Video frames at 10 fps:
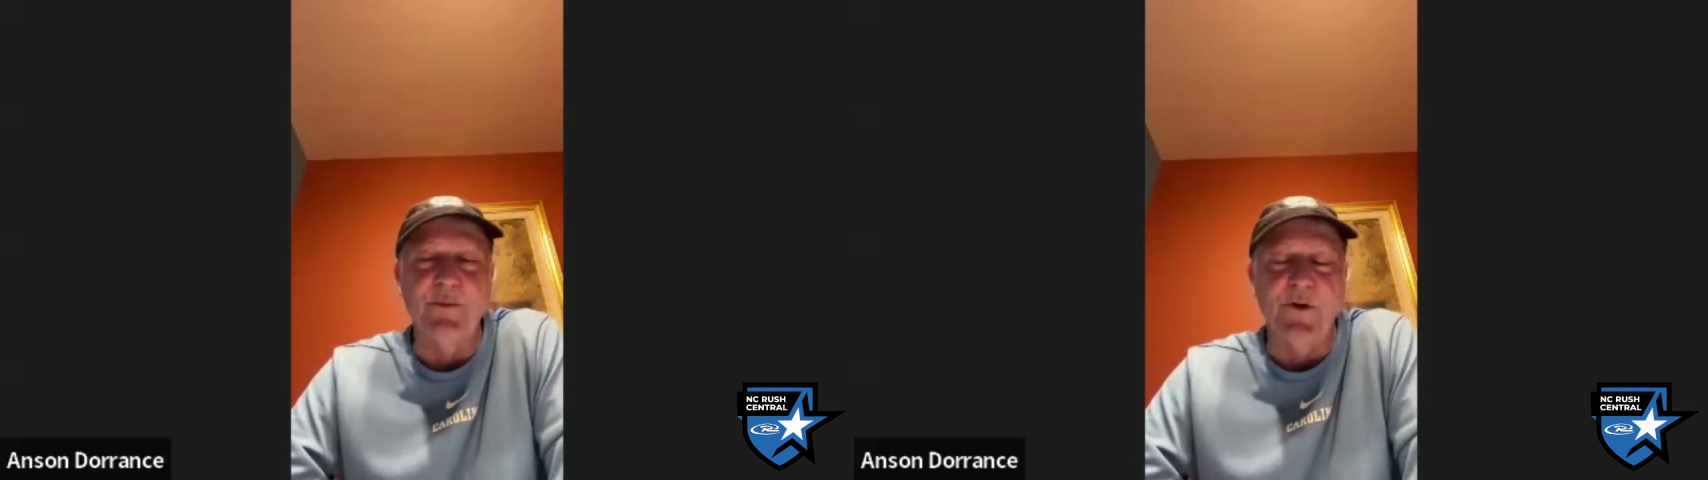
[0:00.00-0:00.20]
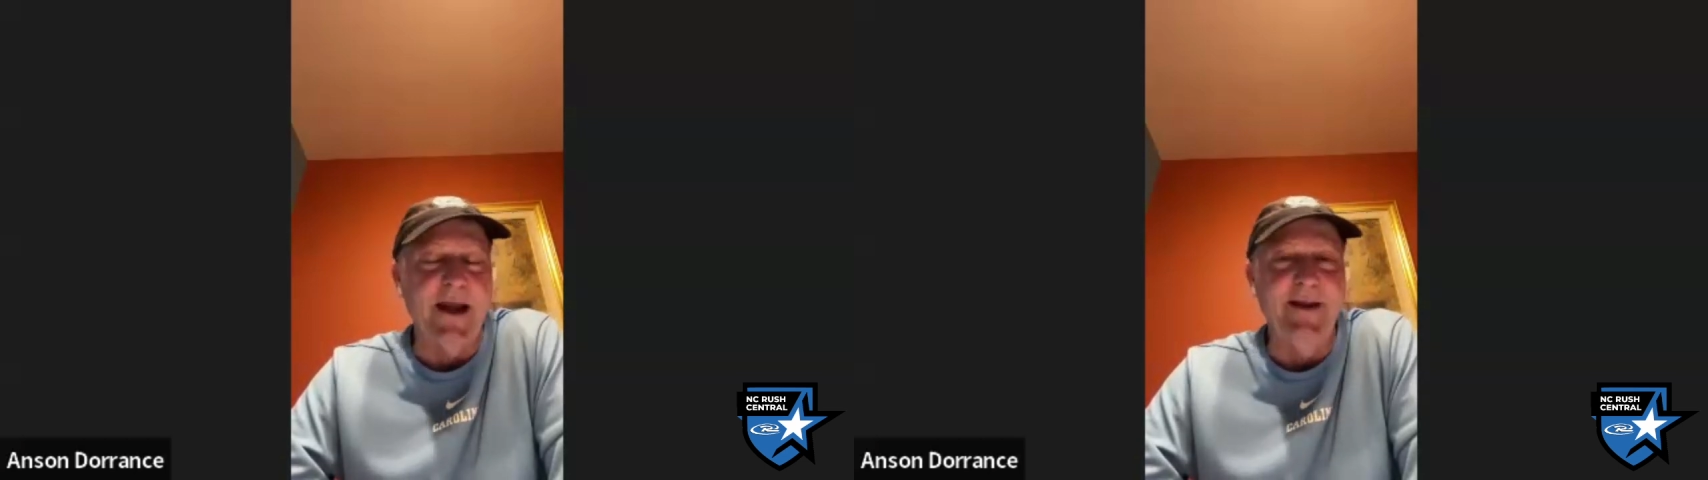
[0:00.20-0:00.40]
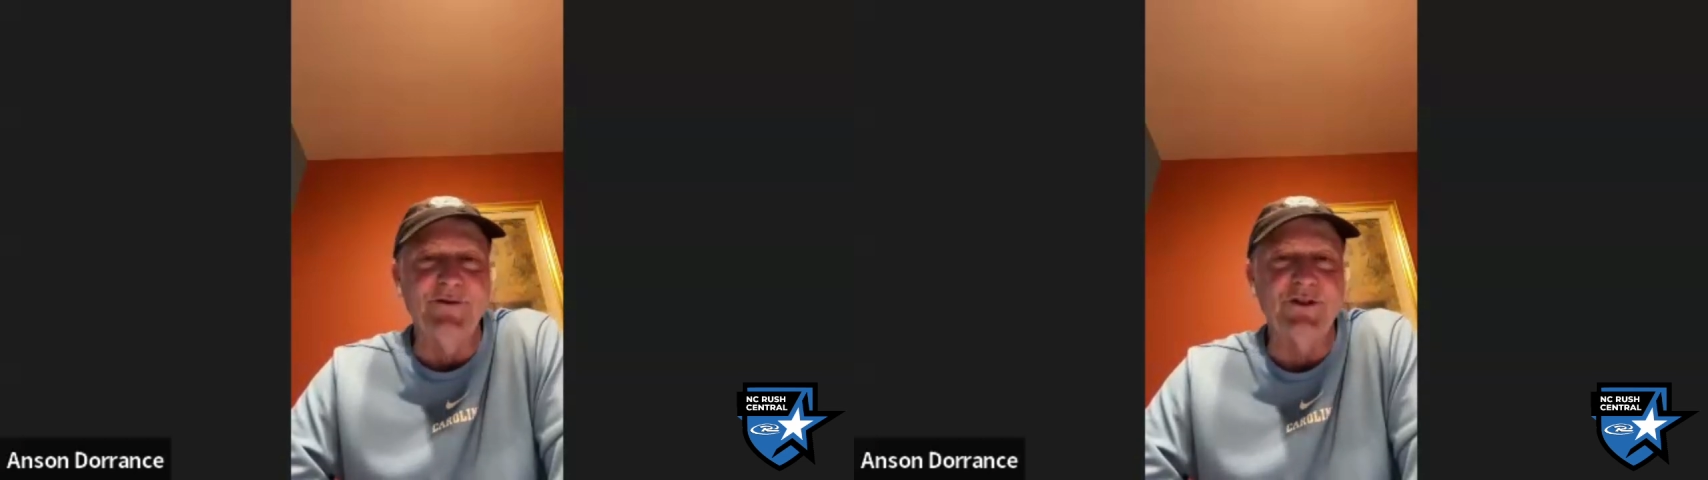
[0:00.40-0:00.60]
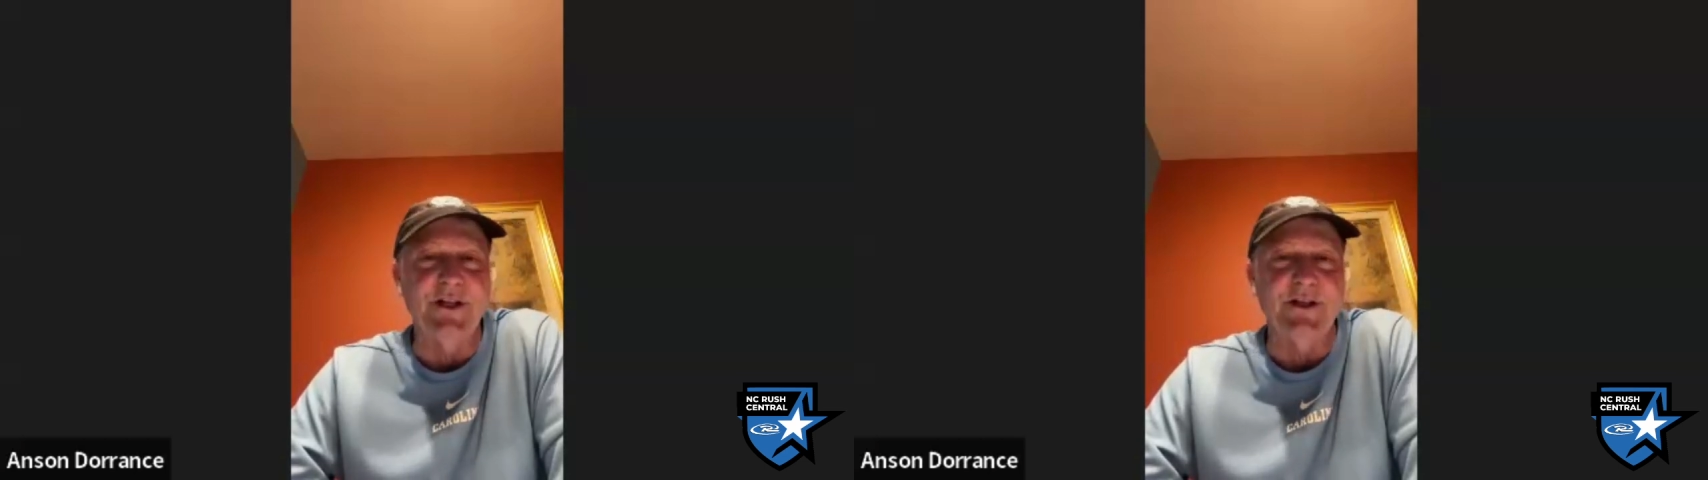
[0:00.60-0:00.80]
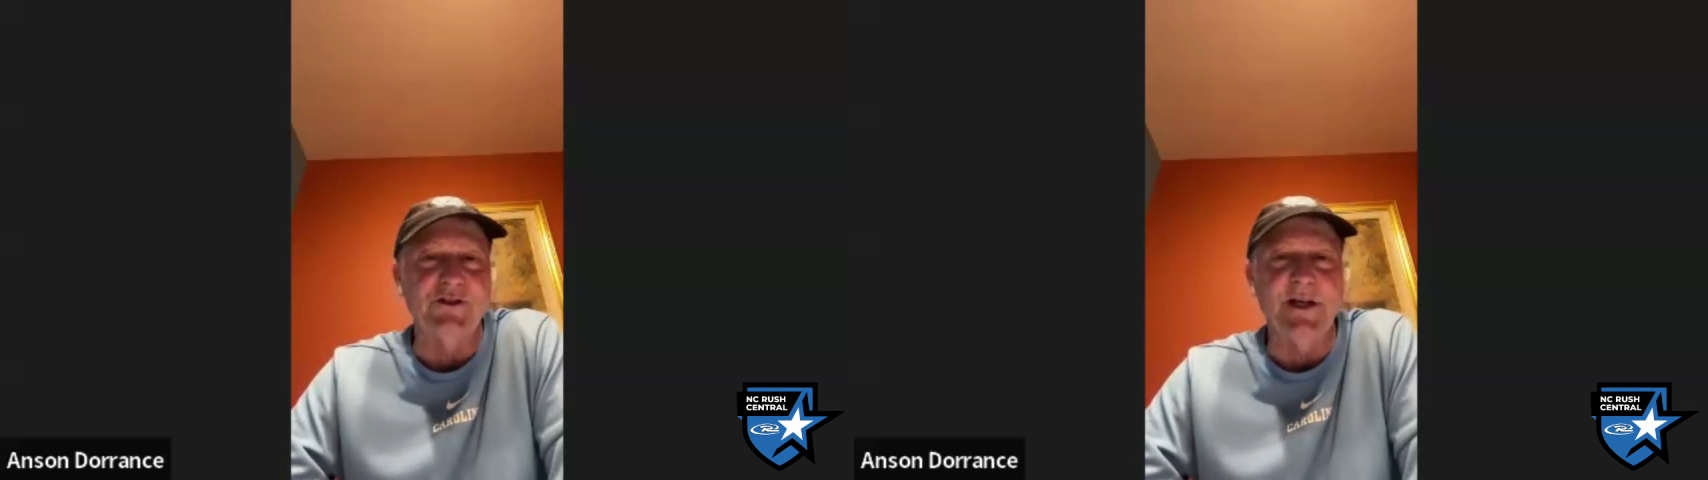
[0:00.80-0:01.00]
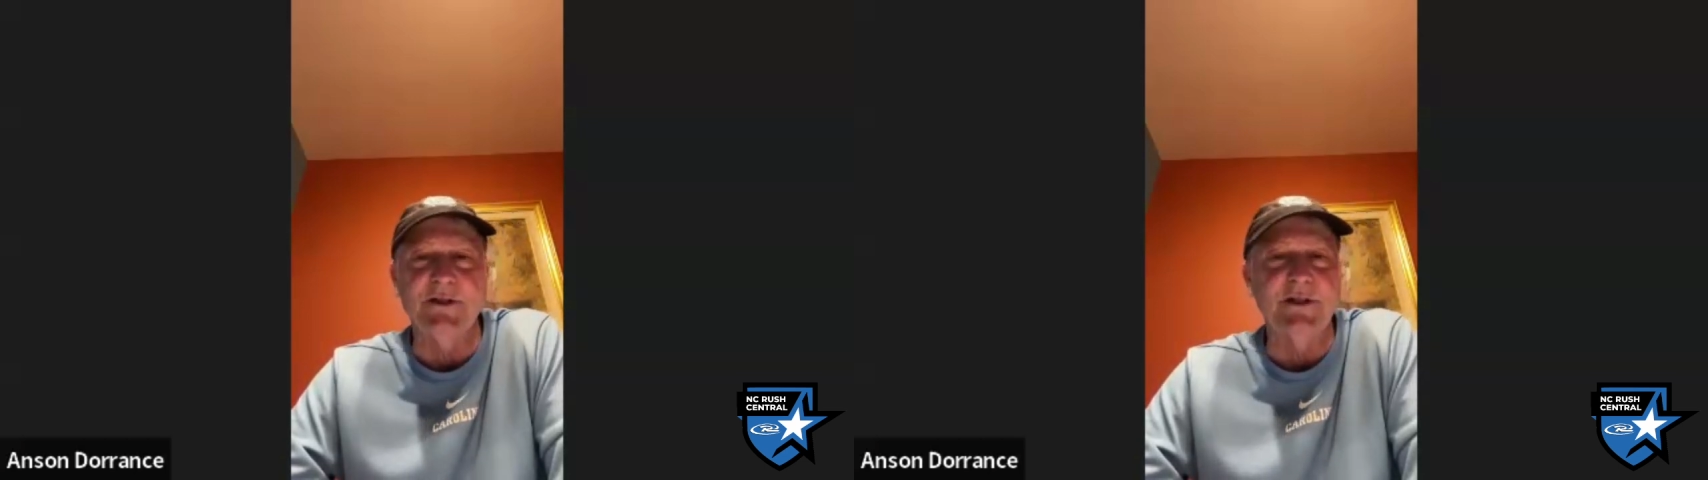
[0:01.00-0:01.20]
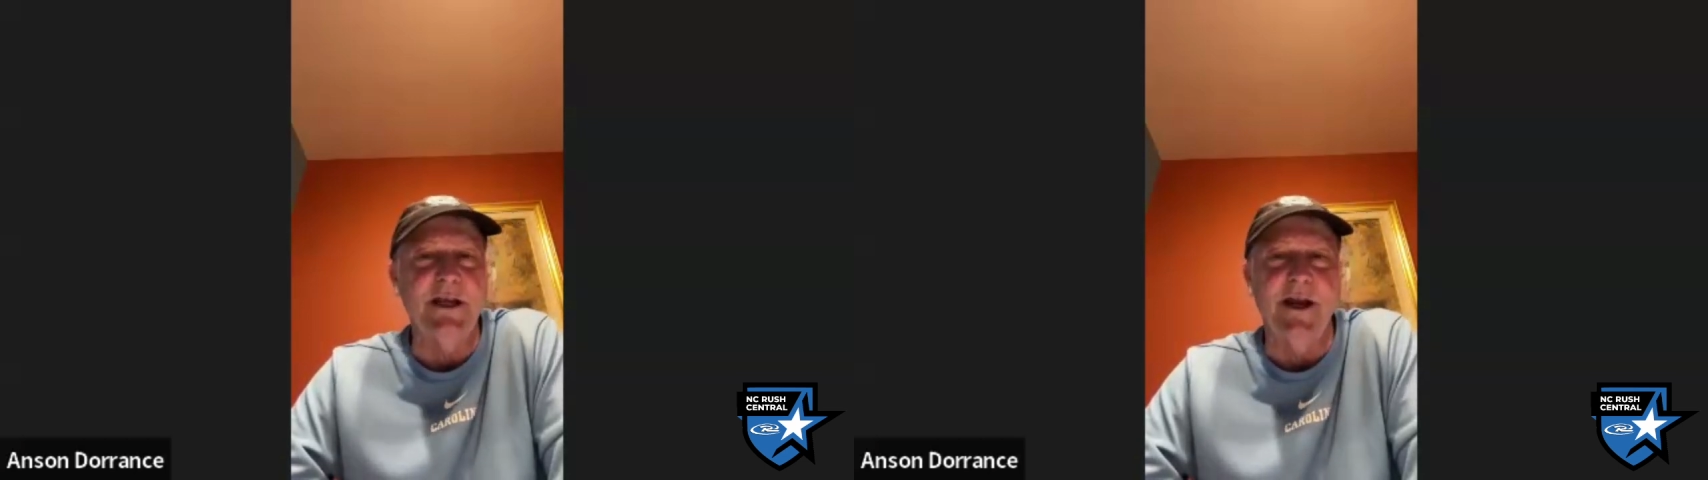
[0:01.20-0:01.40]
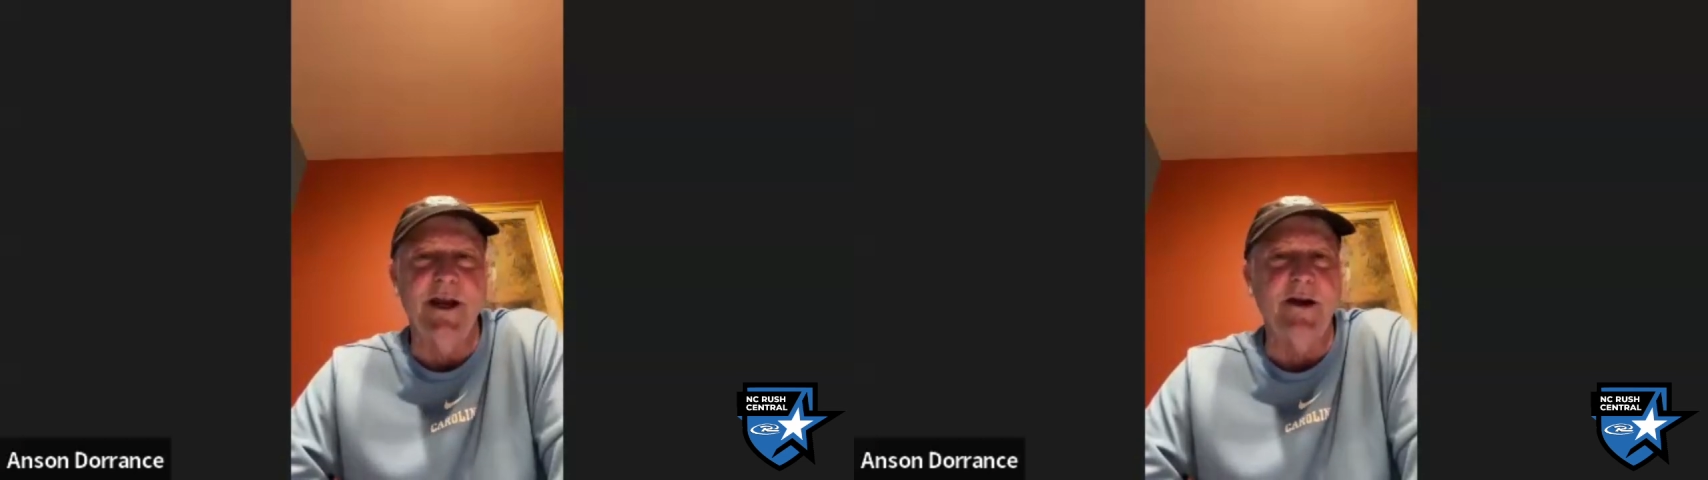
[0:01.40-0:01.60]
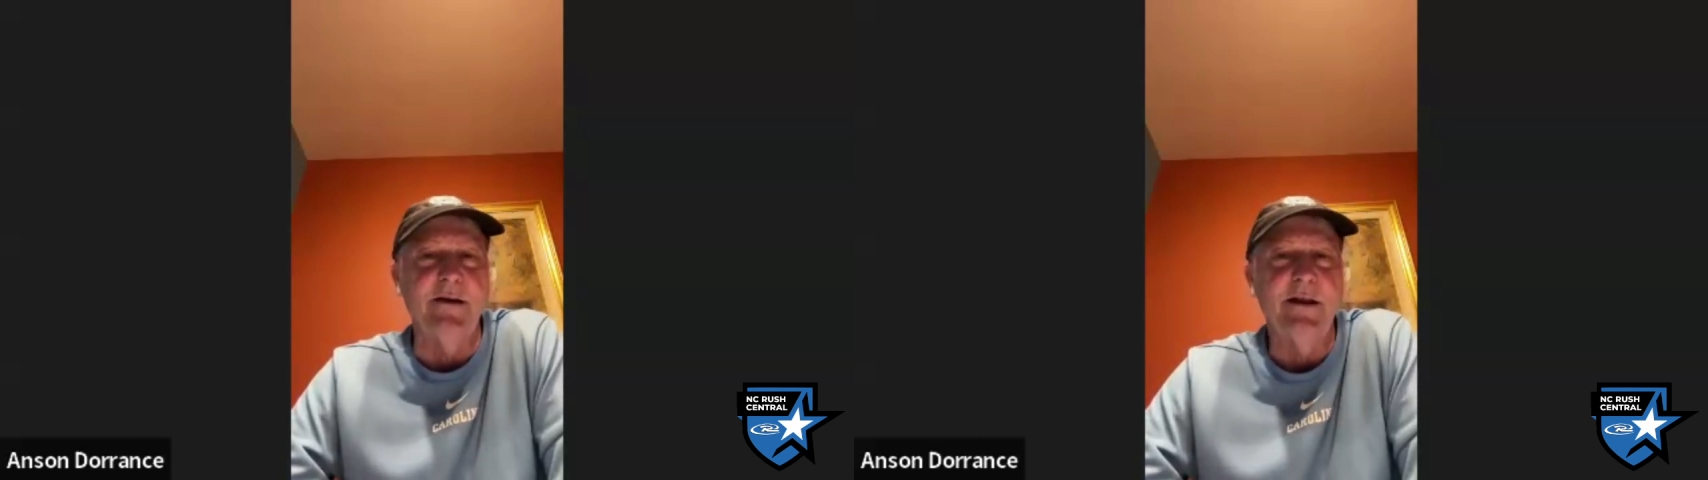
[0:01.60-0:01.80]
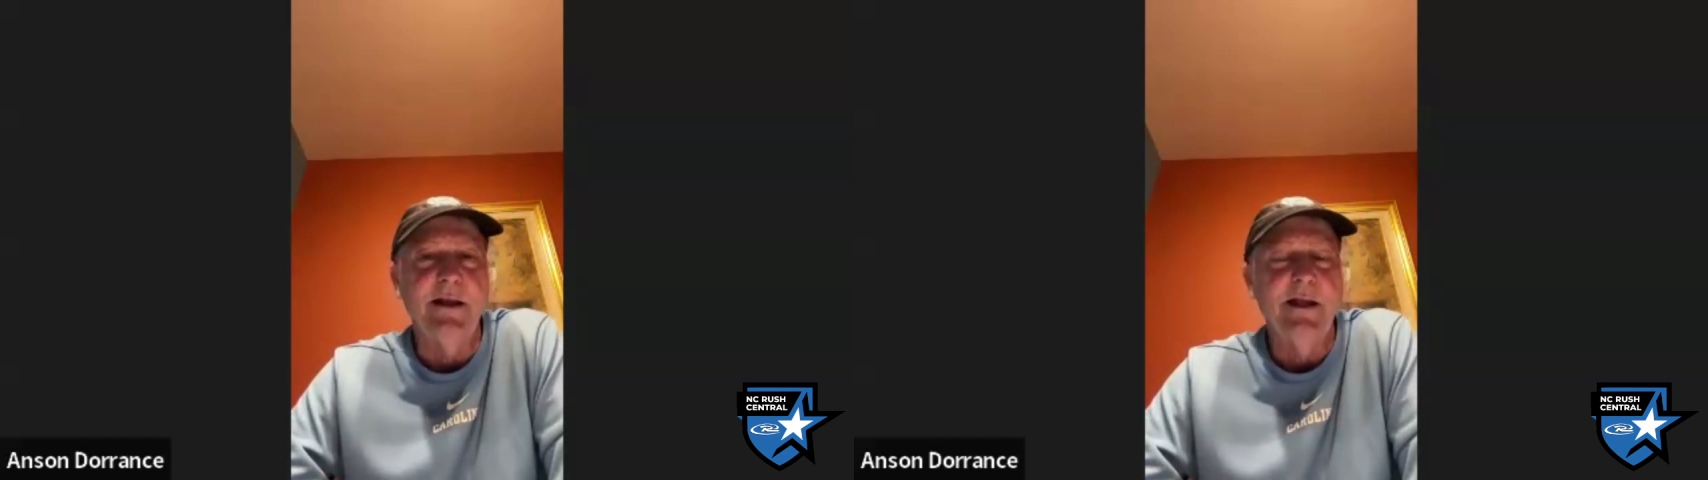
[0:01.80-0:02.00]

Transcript: brave she is. She doesn't care.